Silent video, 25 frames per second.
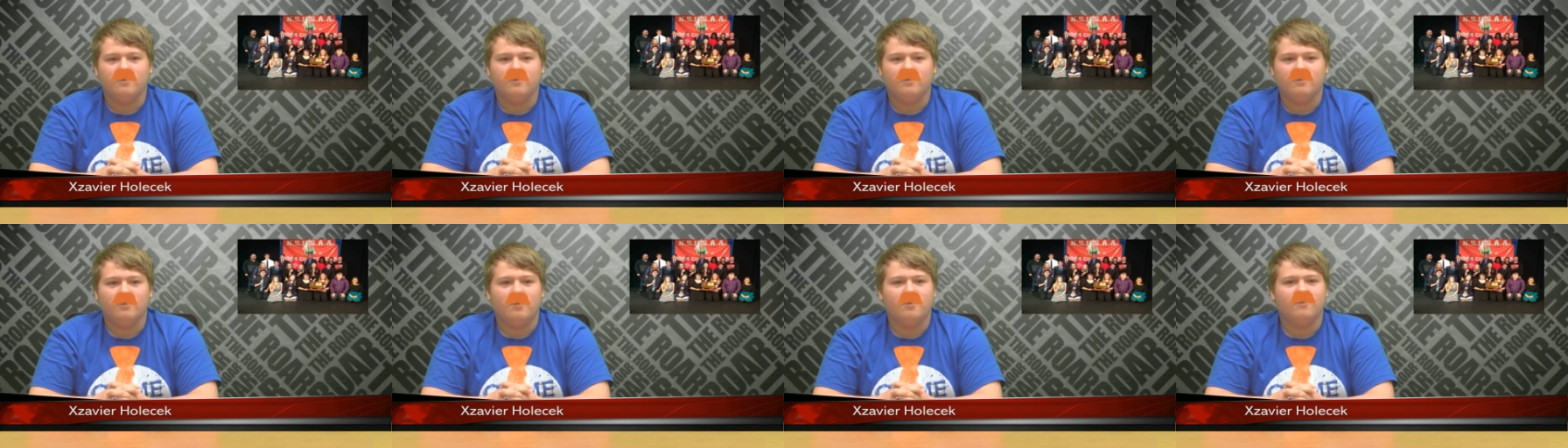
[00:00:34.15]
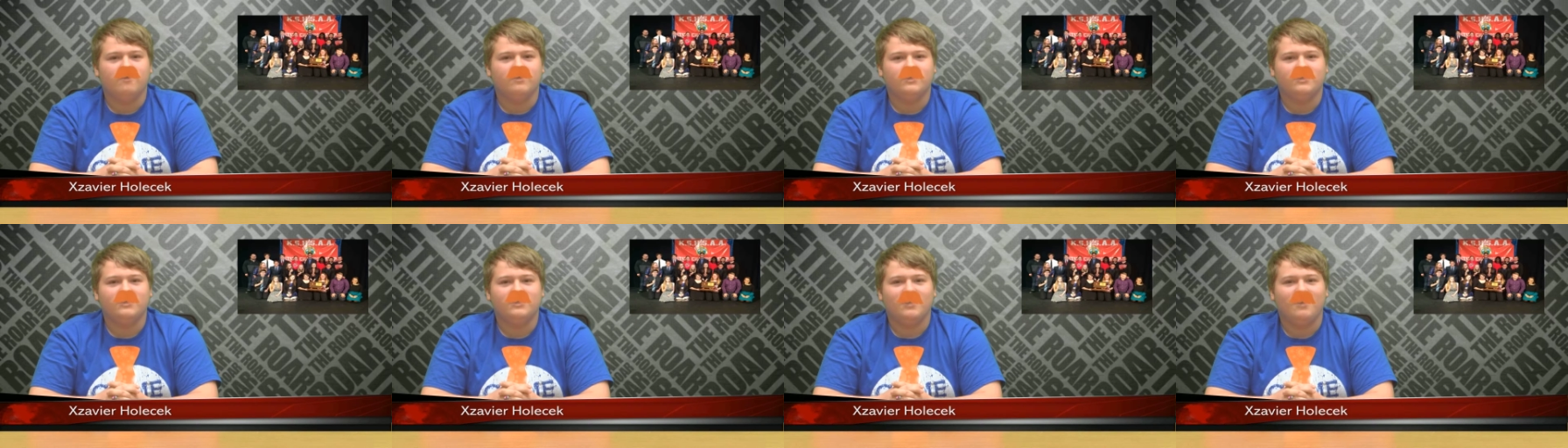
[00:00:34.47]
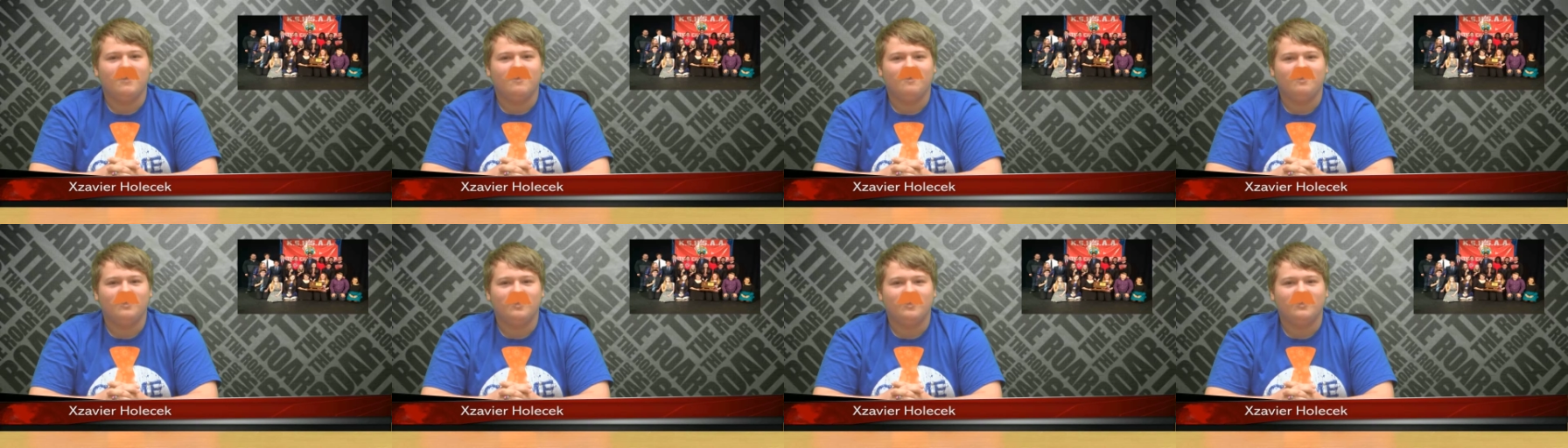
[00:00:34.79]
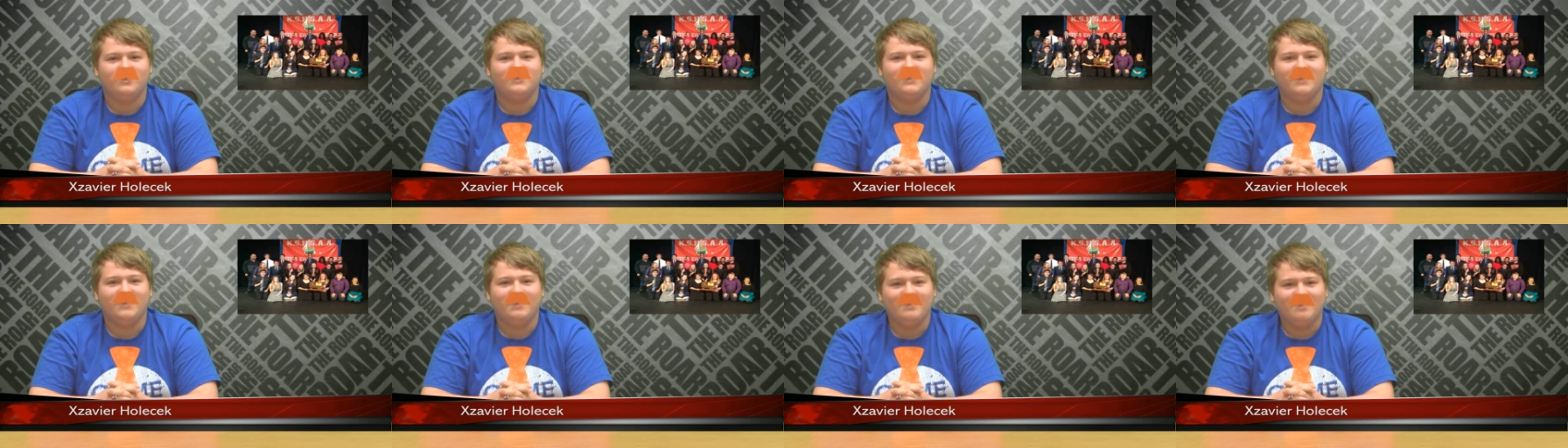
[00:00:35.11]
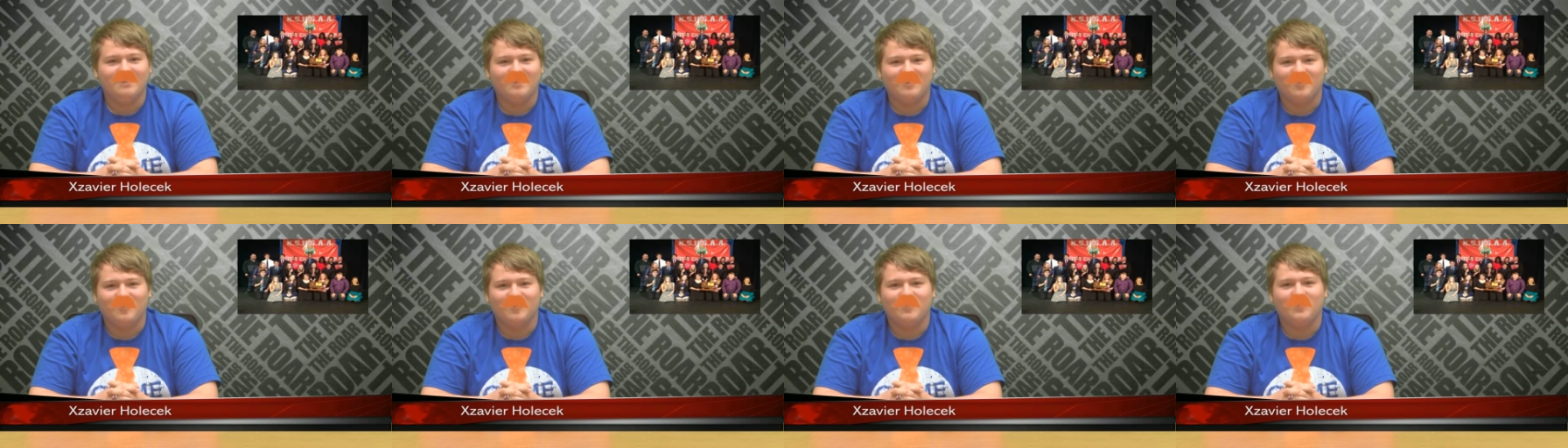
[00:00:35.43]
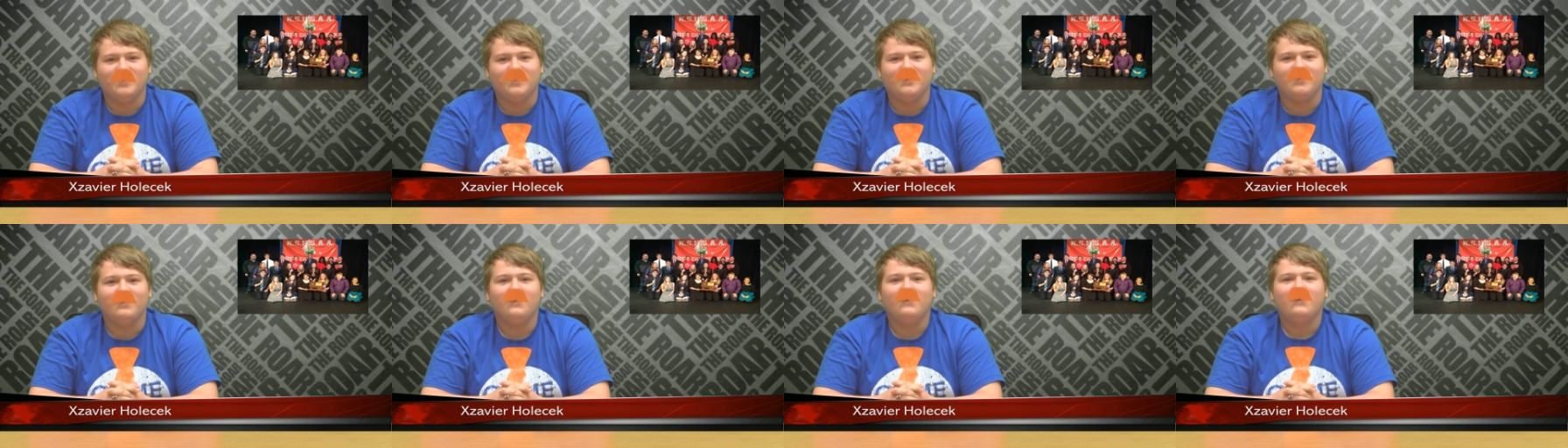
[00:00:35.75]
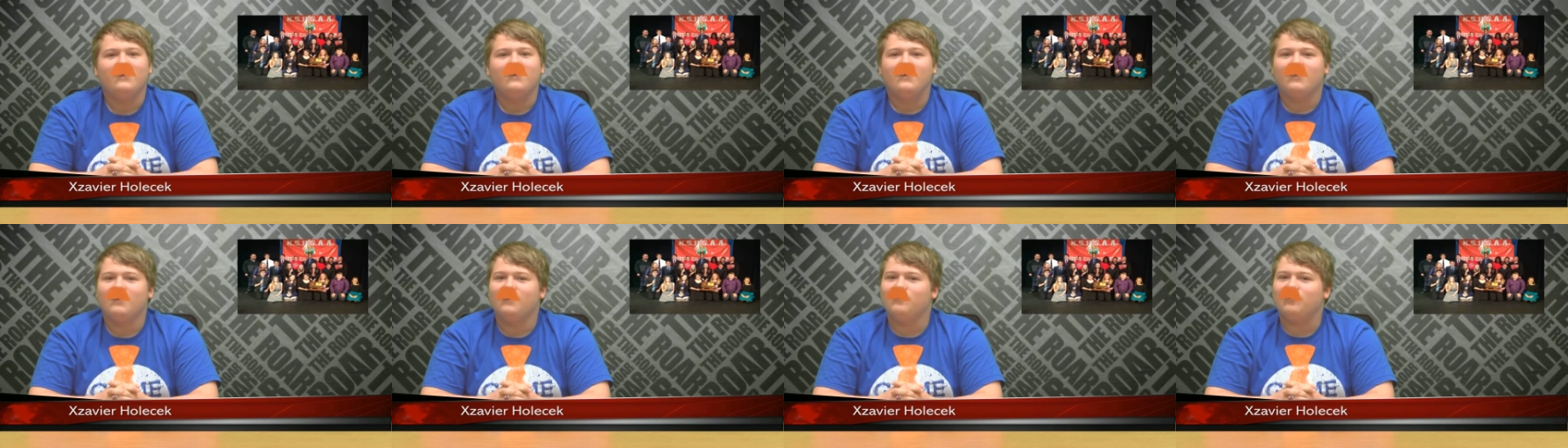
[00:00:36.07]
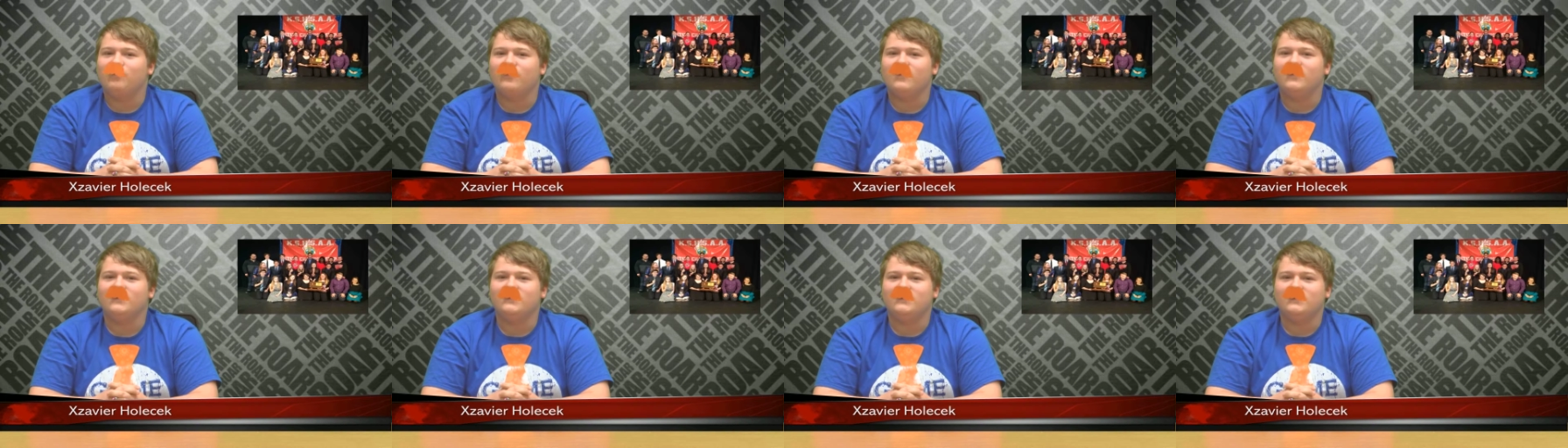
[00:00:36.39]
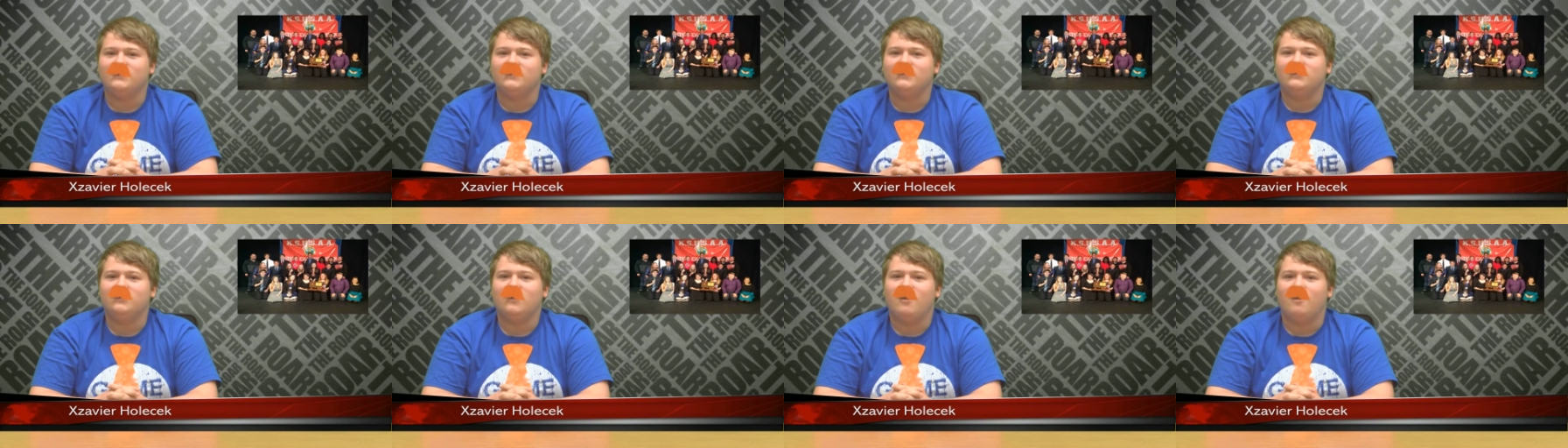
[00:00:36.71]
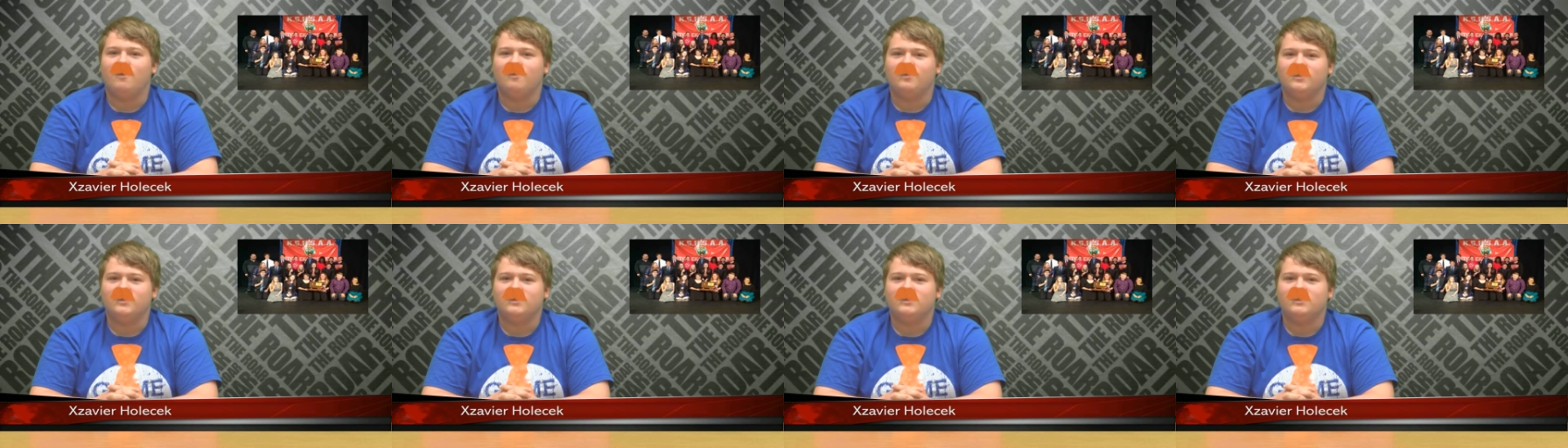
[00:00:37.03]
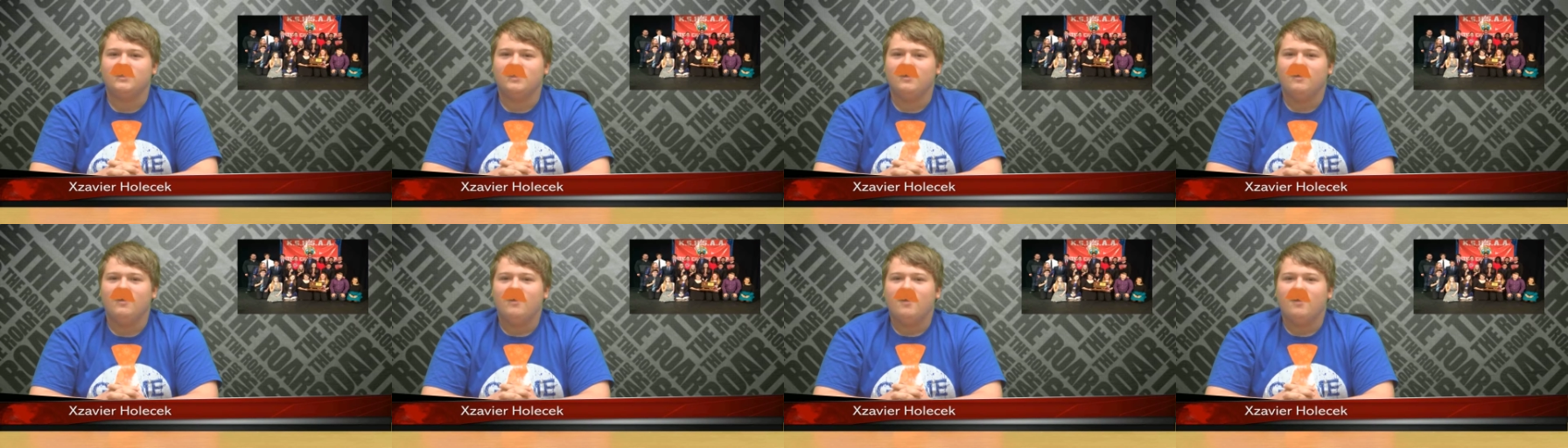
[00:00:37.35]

along with sophomores Hannah Kirby and Preston Thomas.